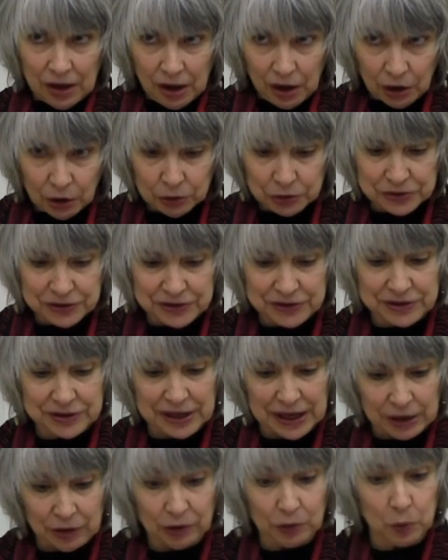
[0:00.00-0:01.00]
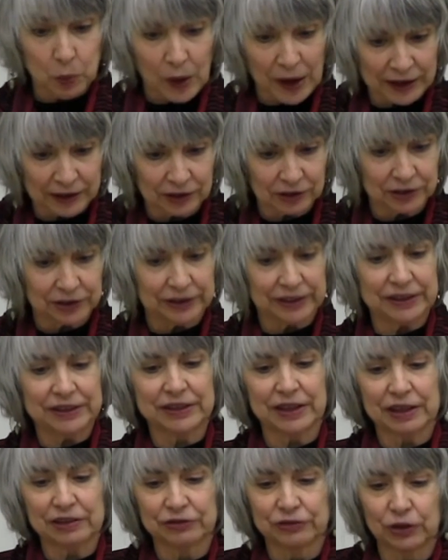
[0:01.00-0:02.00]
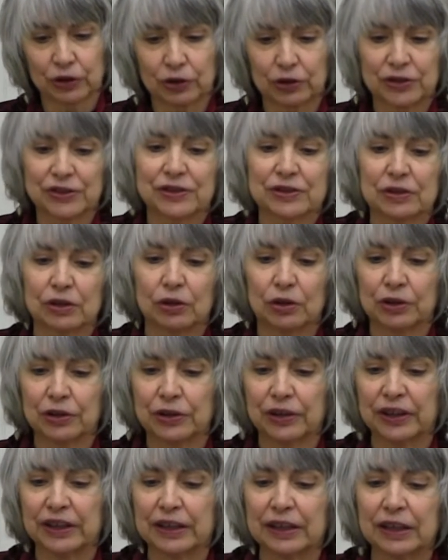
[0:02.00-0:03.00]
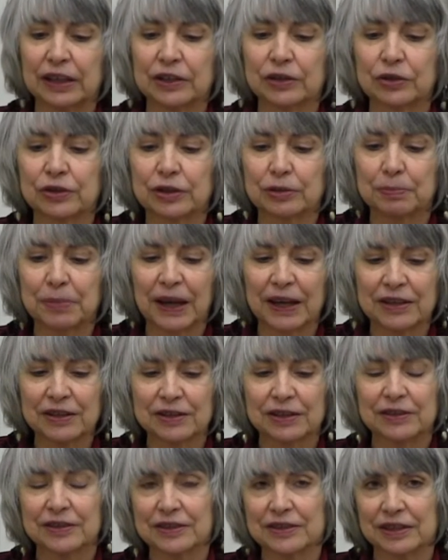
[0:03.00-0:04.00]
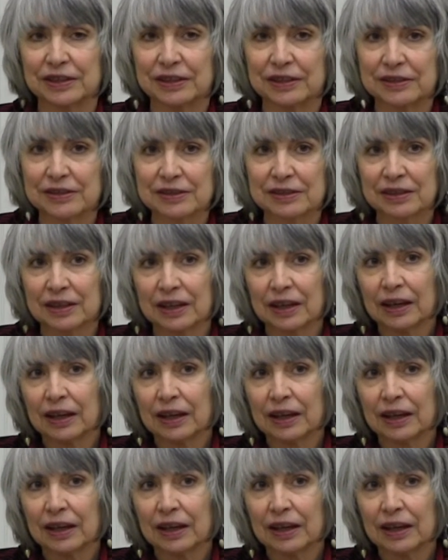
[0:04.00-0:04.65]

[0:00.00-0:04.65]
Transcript: hosts our wildly diverse earthling interdependencies